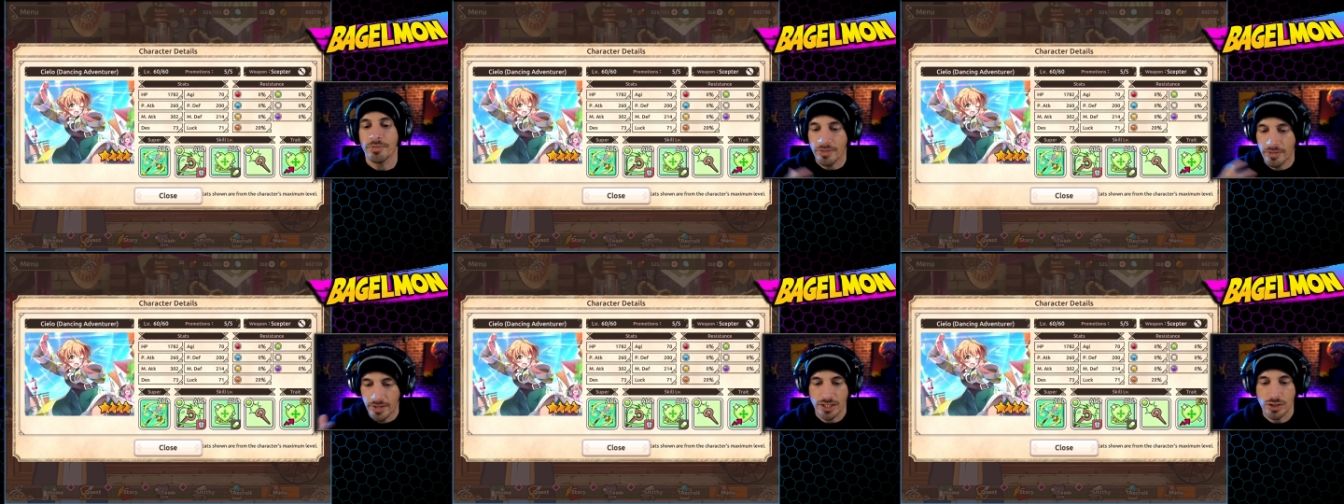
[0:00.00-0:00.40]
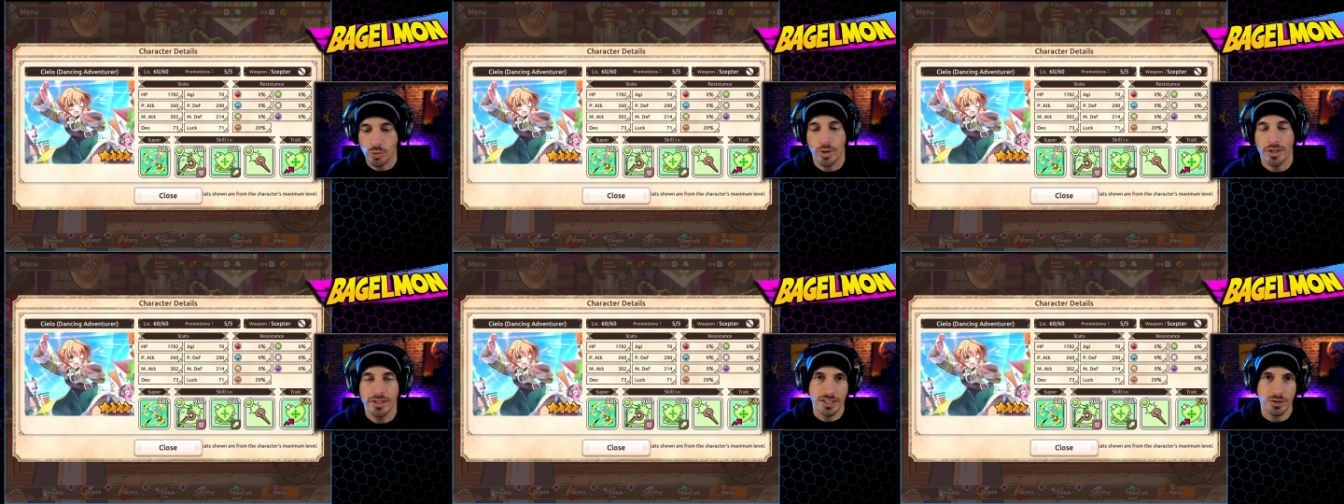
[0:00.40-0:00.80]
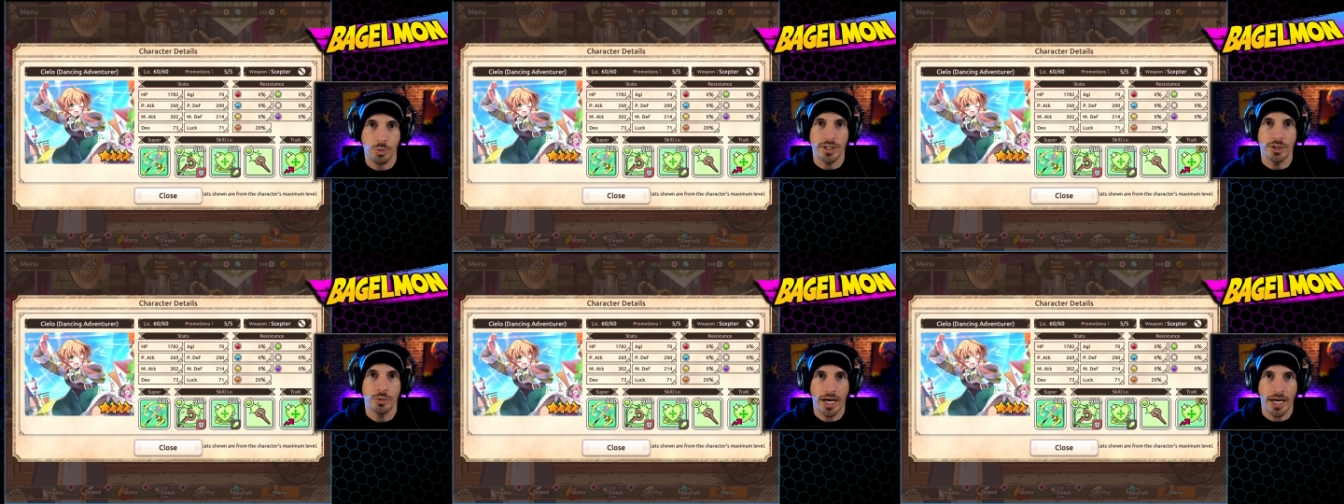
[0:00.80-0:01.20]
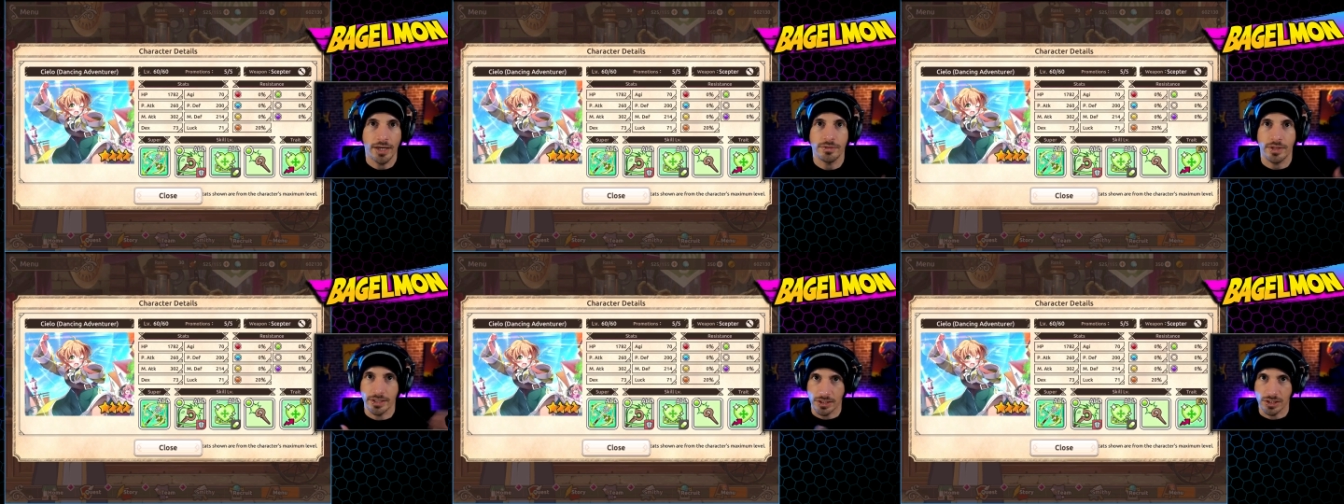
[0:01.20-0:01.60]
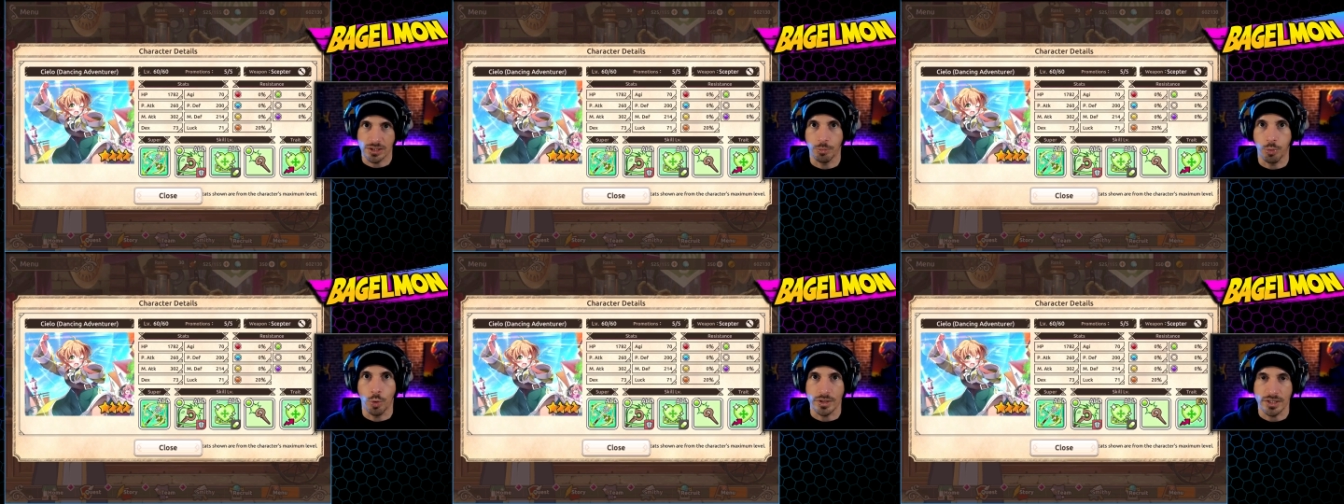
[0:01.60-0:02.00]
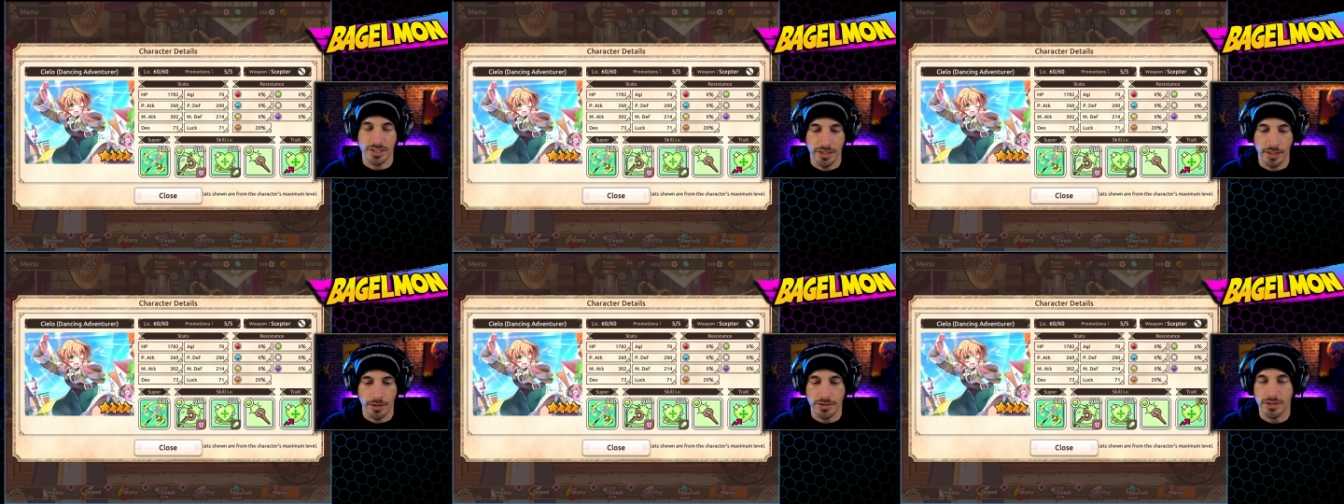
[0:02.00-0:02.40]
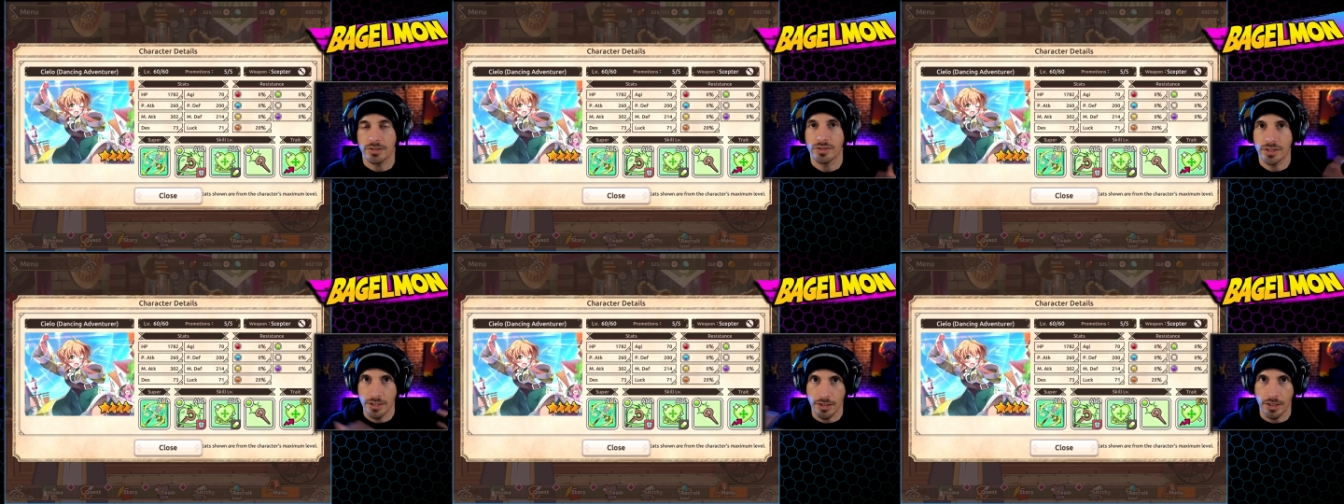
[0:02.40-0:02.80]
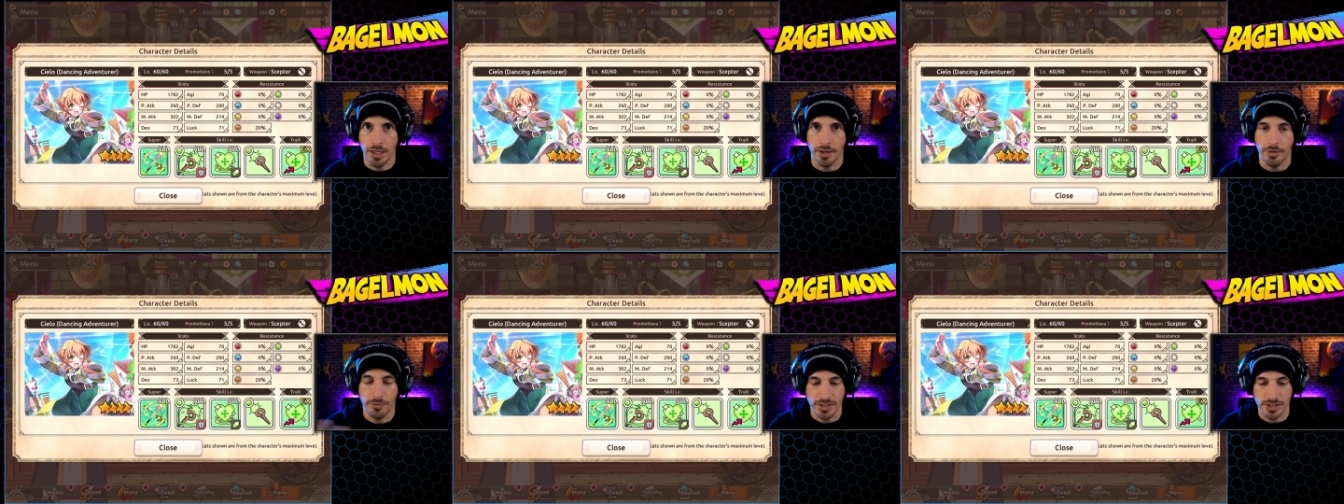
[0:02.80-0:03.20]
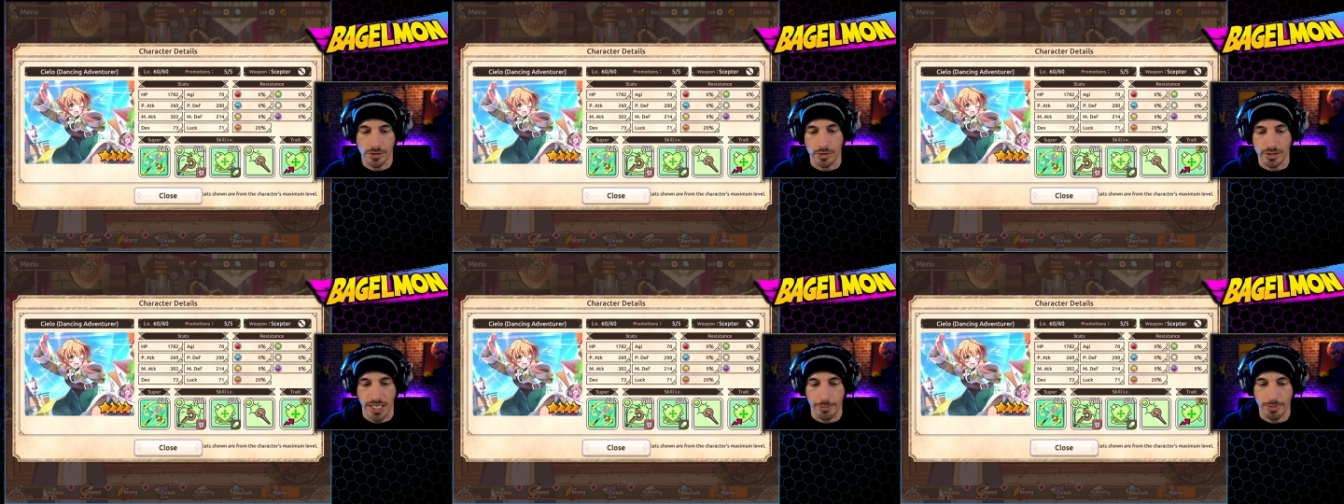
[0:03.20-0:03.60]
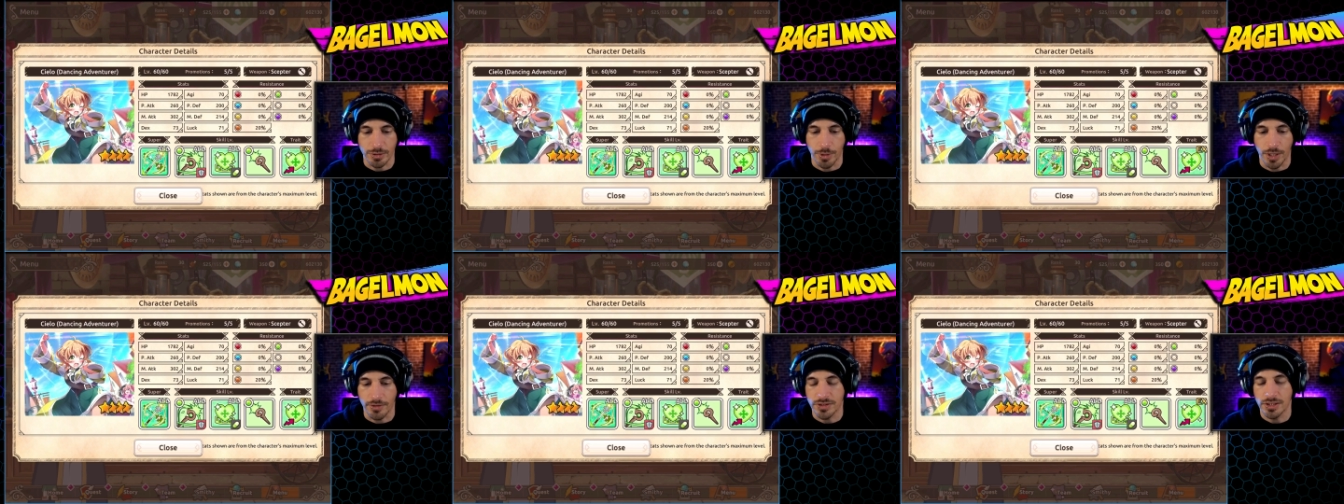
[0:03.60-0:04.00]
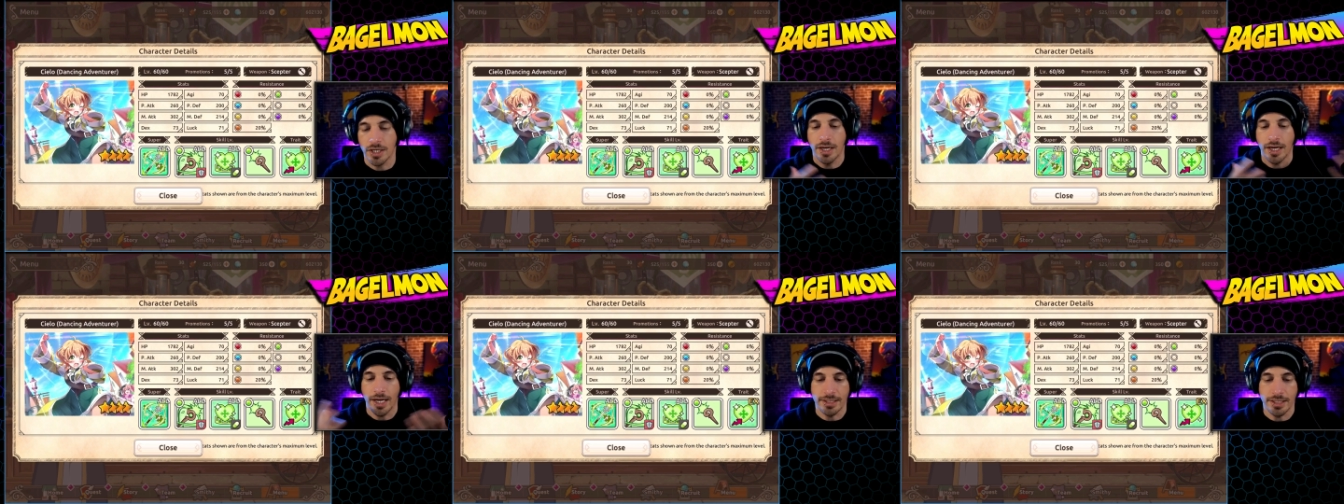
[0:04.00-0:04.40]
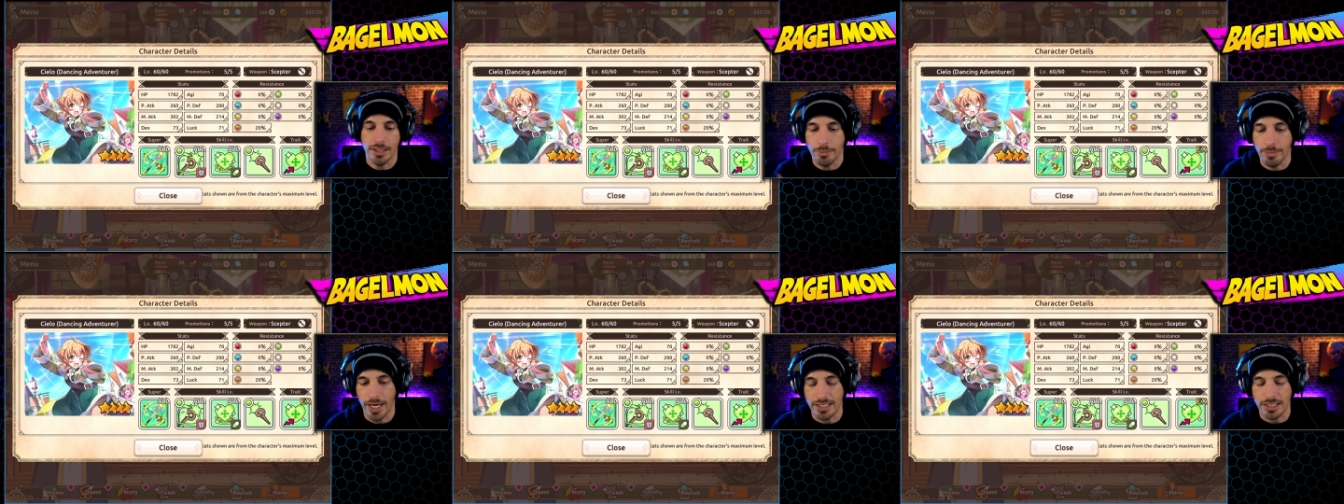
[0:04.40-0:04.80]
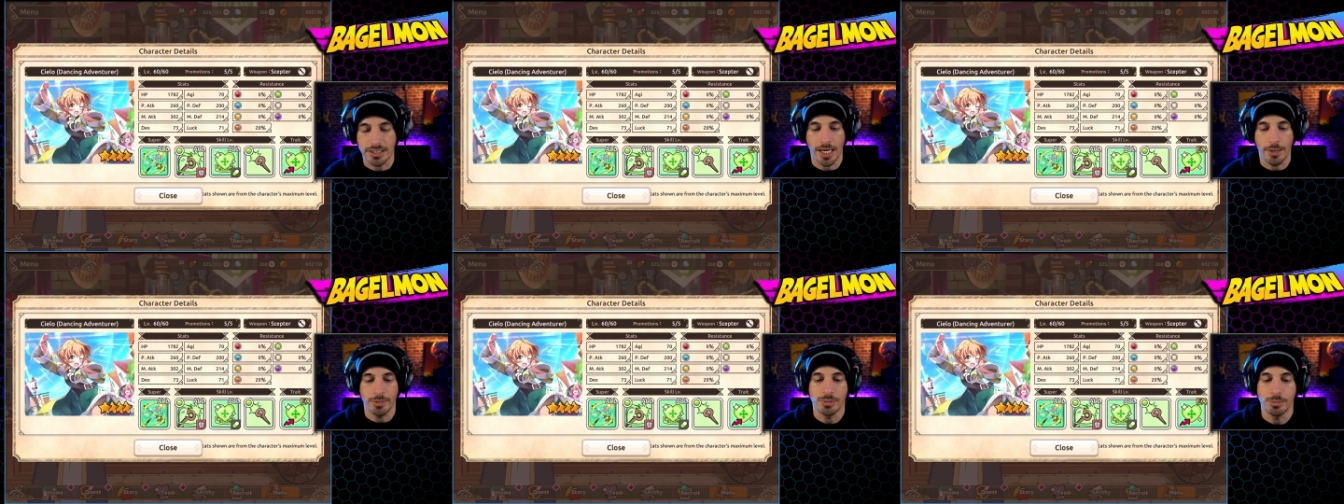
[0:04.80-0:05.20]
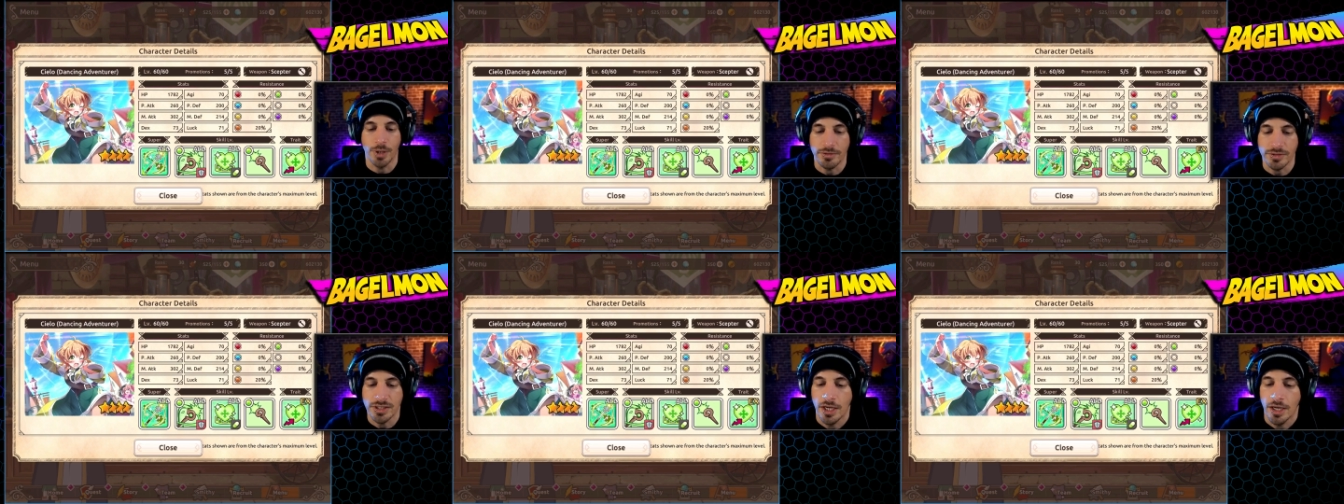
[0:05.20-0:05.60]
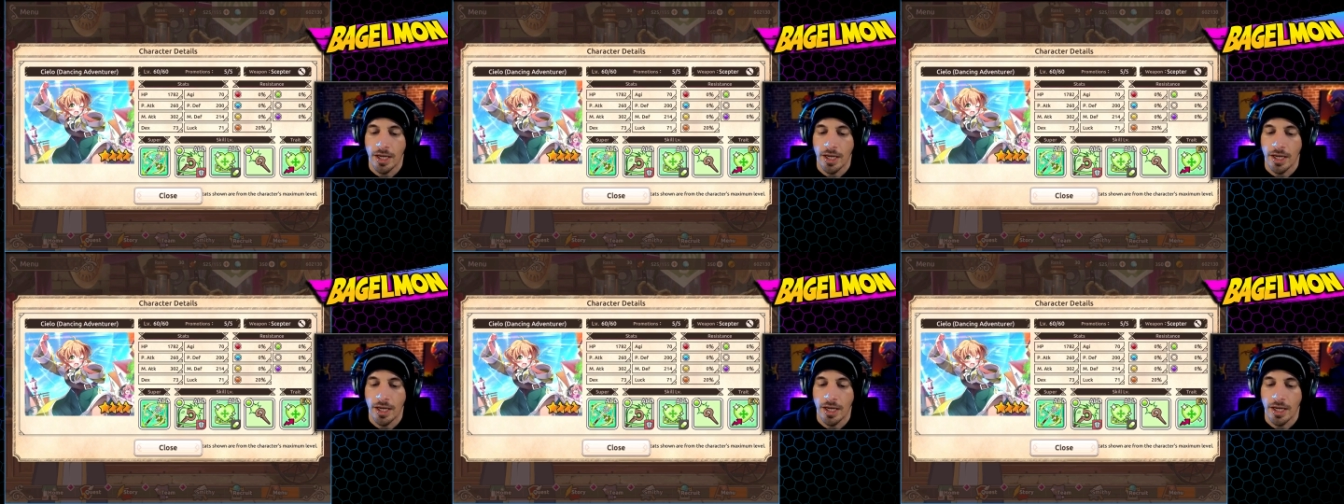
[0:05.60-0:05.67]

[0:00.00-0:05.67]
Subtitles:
This way you have like the support skills of the physical damage buffs, and then the magic damage buffs,